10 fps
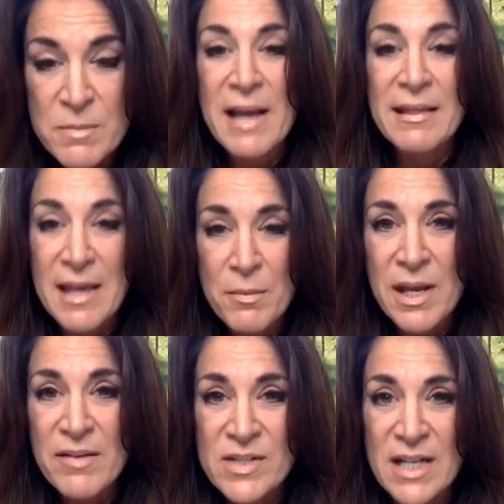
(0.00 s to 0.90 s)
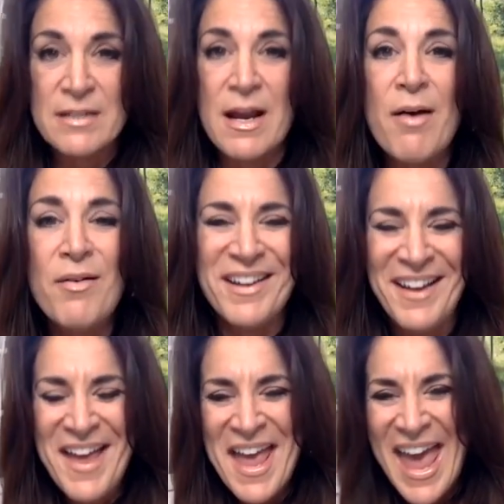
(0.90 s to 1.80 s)
Back then, we have 6 now.
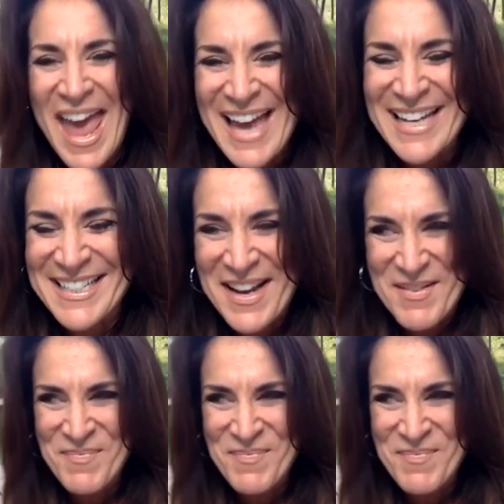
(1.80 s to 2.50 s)
And